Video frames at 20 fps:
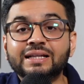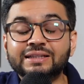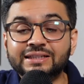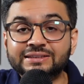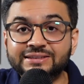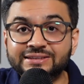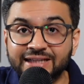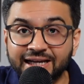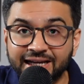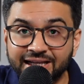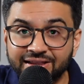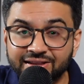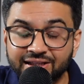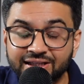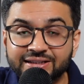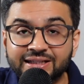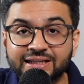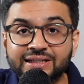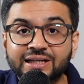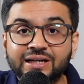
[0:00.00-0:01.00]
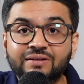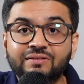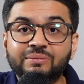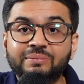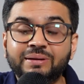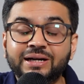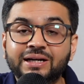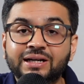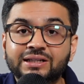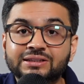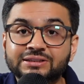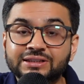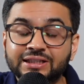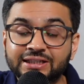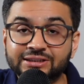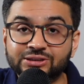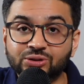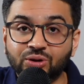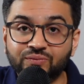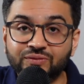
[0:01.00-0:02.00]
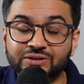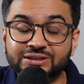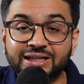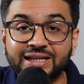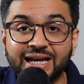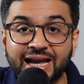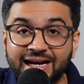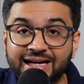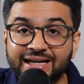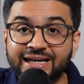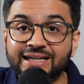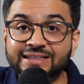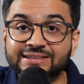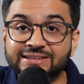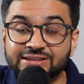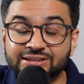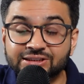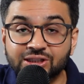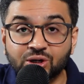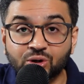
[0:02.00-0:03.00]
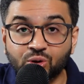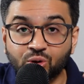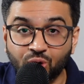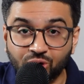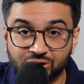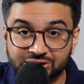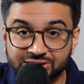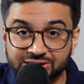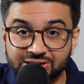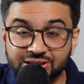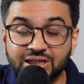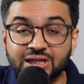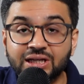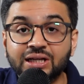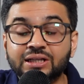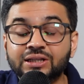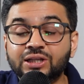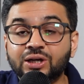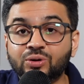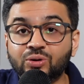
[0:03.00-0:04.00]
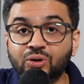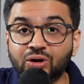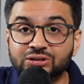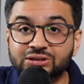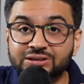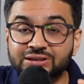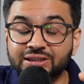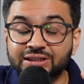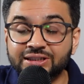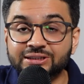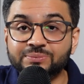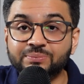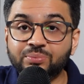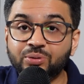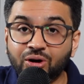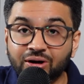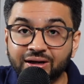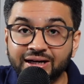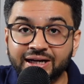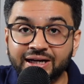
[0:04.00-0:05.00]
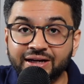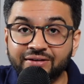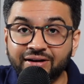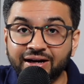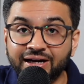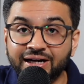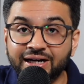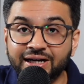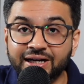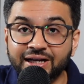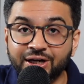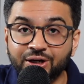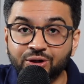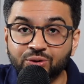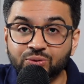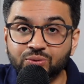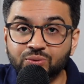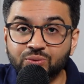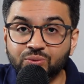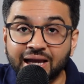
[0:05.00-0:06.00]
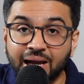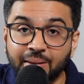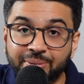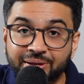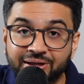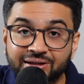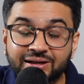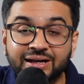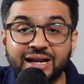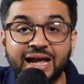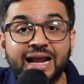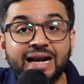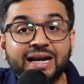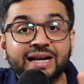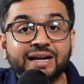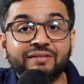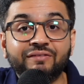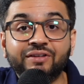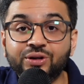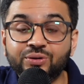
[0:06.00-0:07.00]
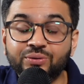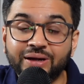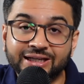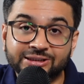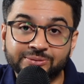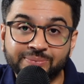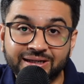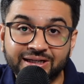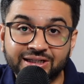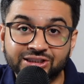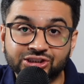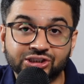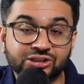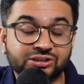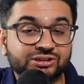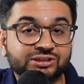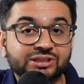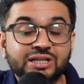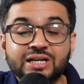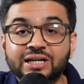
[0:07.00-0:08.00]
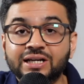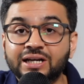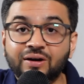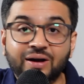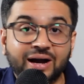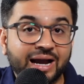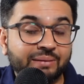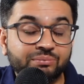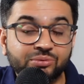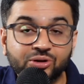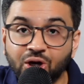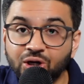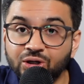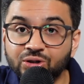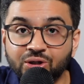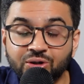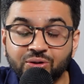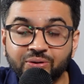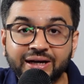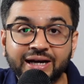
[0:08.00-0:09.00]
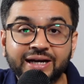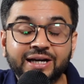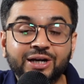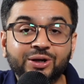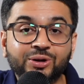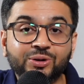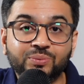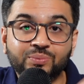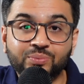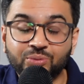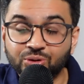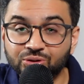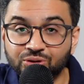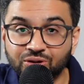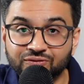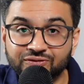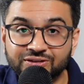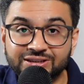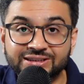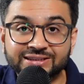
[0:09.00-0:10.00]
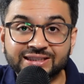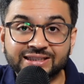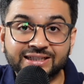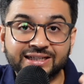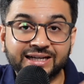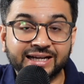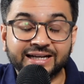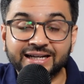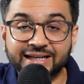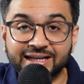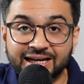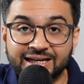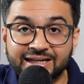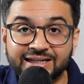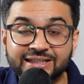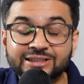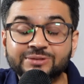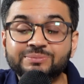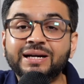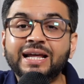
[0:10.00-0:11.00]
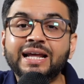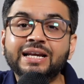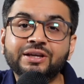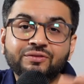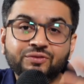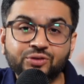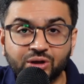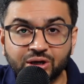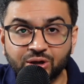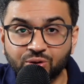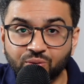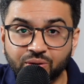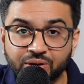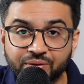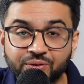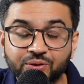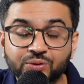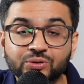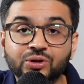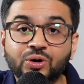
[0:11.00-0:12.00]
The second thing that the government does is obviously analyzes the cost. The cost is broadly divided into capital and revenue expenditures. Now, I'm not going to get into both of these and the technicalities, but I'll give you an overview.